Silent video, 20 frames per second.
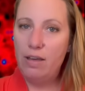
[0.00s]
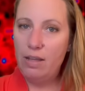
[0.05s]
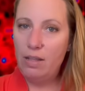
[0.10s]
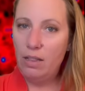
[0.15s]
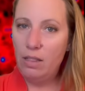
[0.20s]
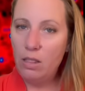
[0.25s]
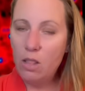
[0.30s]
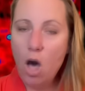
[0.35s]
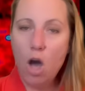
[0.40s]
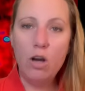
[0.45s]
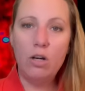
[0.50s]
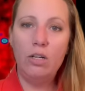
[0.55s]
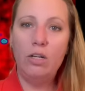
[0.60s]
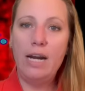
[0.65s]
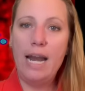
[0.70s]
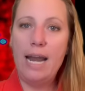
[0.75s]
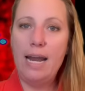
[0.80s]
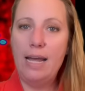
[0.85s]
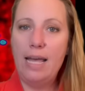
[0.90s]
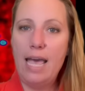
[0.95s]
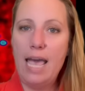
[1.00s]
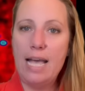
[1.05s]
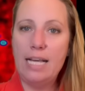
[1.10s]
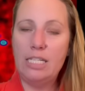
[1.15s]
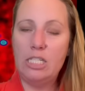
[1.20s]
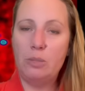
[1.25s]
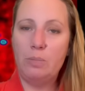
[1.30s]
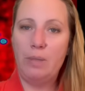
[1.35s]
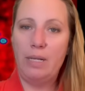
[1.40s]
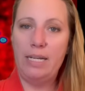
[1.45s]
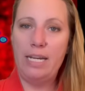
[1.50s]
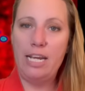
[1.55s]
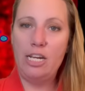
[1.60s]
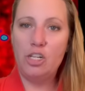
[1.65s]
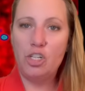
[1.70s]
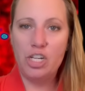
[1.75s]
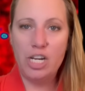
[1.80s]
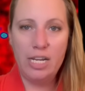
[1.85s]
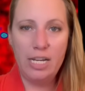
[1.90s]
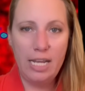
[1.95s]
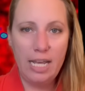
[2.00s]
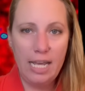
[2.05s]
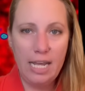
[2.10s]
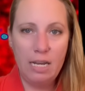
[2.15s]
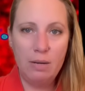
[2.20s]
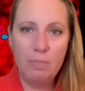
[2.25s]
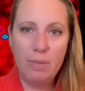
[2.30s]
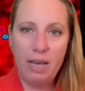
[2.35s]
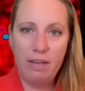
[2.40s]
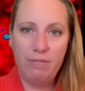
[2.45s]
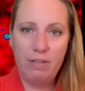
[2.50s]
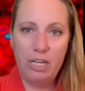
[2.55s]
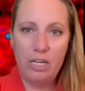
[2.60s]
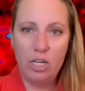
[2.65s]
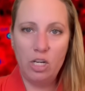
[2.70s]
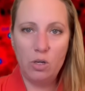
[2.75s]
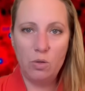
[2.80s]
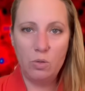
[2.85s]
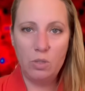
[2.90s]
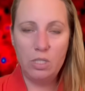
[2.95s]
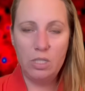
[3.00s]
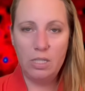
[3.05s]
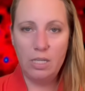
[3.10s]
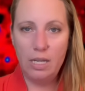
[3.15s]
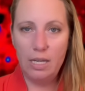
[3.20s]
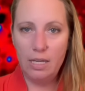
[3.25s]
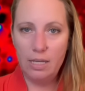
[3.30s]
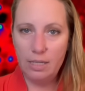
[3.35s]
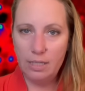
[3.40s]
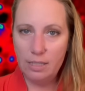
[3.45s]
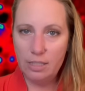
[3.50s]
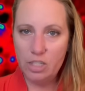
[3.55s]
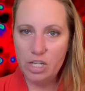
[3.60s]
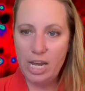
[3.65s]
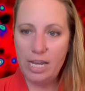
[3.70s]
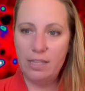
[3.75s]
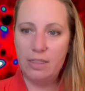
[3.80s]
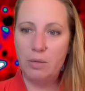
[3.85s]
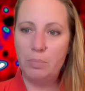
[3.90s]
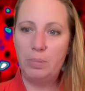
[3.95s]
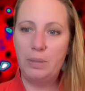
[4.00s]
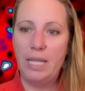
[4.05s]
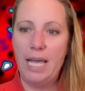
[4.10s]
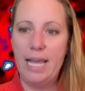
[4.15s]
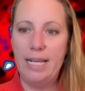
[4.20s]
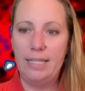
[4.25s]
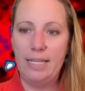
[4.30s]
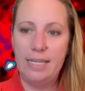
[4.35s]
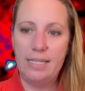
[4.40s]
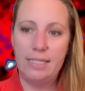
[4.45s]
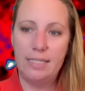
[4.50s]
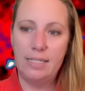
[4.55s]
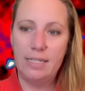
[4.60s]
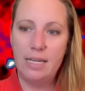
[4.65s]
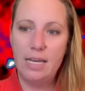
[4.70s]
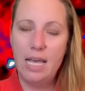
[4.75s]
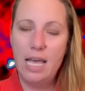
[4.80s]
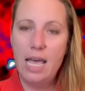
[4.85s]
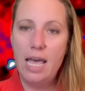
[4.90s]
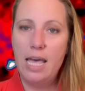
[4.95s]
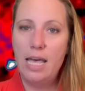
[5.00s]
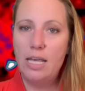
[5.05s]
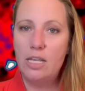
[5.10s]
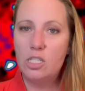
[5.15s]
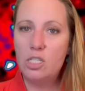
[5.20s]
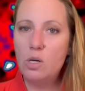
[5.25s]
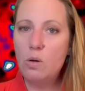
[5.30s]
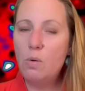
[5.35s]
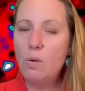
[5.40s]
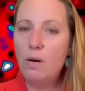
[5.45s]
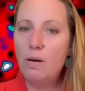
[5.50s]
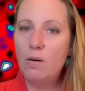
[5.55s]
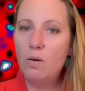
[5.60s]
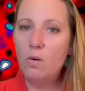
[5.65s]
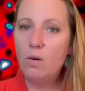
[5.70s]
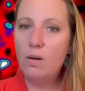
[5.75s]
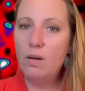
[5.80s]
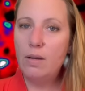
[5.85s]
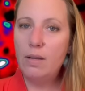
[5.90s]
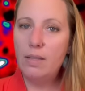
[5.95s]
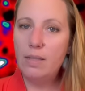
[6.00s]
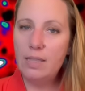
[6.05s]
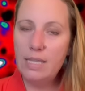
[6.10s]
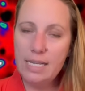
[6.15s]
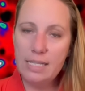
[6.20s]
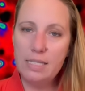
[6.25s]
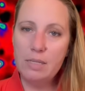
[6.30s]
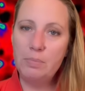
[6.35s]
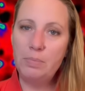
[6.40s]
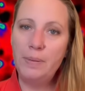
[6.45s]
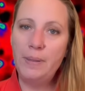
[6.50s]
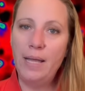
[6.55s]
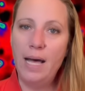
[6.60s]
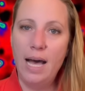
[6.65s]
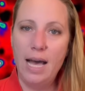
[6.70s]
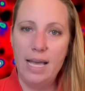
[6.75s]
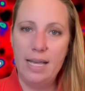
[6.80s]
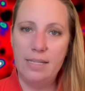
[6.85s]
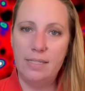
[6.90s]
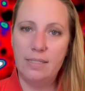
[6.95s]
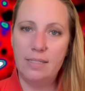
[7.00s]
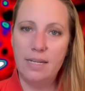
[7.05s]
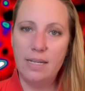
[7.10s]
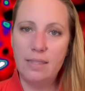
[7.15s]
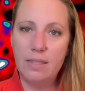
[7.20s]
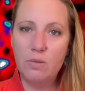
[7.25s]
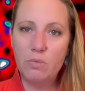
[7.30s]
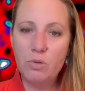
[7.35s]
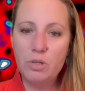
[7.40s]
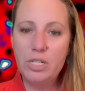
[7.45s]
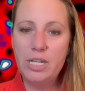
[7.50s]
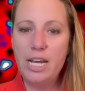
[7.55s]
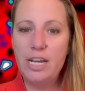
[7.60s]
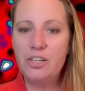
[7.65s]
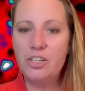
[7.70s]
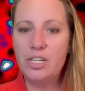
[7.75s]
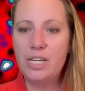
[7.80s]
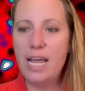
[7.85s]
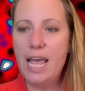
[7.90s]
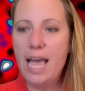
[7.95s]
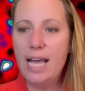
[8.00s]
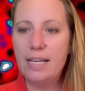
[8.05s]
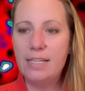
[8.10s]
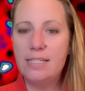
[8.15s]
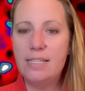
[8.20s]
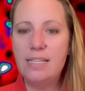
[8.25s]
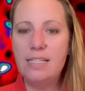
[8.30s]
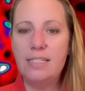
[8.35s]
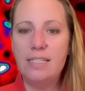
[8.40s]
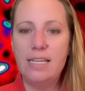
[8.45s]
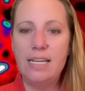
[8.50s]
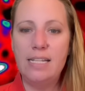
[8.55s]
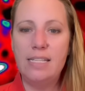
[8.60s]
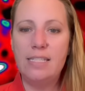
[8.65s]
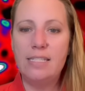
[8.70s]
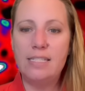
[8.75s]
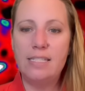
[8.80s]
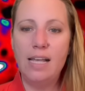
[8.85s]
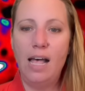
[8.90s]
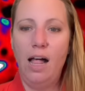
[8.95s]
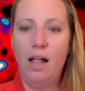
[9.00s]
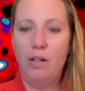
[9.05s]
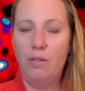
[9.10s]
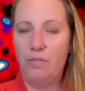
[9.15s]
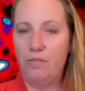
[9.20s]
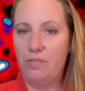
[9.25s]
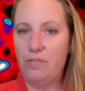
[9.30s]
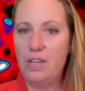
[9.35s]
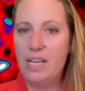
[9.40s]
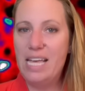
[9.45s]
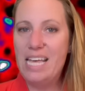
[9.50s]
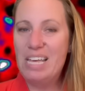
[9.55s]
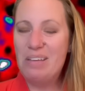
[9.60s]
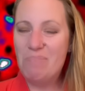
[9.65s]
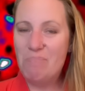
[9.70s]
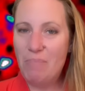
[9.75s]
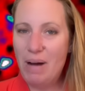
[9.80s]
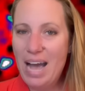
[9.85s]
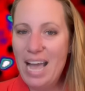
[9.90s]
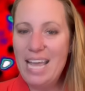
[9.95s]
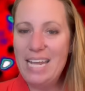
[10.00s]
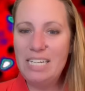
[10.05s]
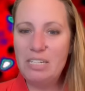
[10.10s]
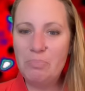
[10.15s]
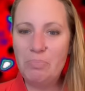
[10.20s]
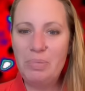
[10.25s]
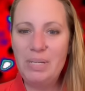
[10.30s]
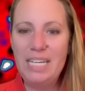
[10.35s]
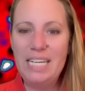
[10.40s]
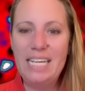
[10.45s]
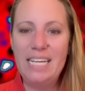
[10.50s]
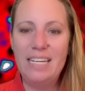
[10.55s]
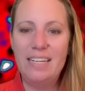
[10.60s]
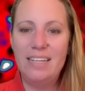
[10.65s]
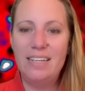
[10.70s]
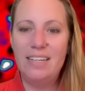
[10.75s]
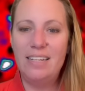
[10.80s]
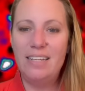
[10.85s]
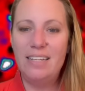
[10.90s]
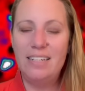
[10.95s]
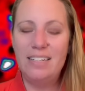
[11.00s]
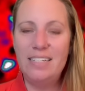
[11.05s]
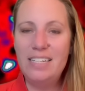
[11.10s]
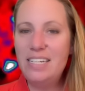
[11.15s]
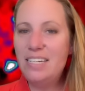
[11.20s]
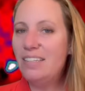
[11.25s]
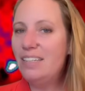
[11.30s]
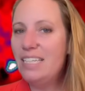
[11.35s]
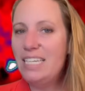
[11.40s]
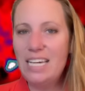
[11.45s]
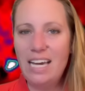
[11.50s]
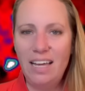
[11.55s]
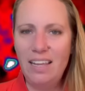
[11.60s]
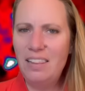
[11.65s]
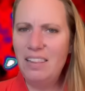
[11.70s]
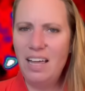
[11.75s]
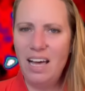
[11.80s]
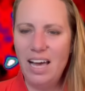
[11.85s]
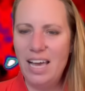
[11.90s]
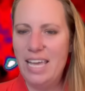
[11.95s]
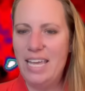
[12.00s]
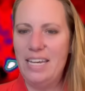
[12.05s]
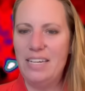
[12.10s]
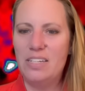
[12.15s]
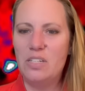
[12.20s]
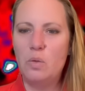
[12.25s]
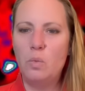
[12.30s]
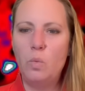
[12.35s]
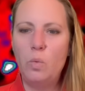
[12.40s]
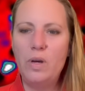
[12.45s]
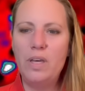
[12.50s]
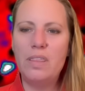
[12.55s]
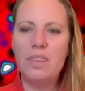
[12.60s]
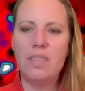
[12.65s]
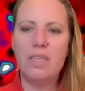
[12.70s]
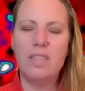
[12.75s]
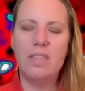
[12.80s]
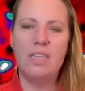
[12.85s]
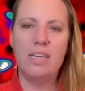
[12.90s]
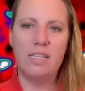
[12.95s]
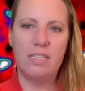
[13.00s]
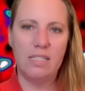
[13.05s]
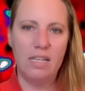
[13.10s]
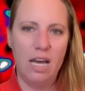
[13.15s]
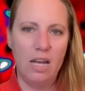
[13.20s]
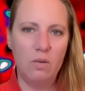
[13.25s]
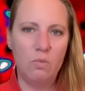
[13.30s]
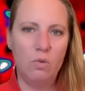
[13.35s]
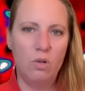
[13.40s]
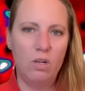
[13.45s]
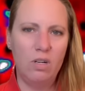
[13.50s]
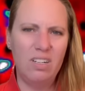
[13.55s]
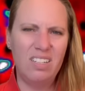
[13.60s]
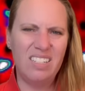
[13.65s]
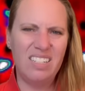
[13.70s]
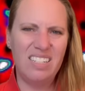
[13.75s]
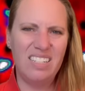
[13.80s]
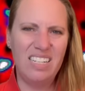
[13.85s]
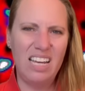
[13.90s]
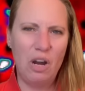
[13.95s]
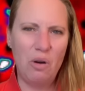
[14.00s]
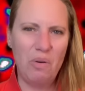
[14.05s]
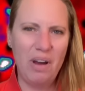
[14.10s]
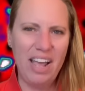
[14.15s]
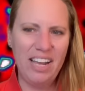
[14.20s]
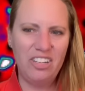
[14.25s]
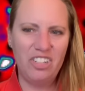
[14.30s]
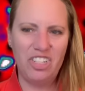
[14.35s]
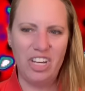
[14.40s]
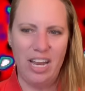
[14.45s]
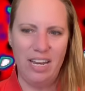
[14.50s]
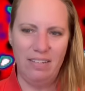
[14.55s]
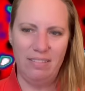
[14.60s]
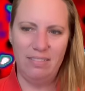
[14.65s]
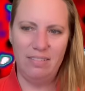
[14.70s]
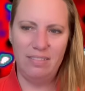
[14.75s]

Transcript: Longer explanation in my videos, check the playlist. So this implies that the rotation axis itself might be nearly aligned with the sunward direction.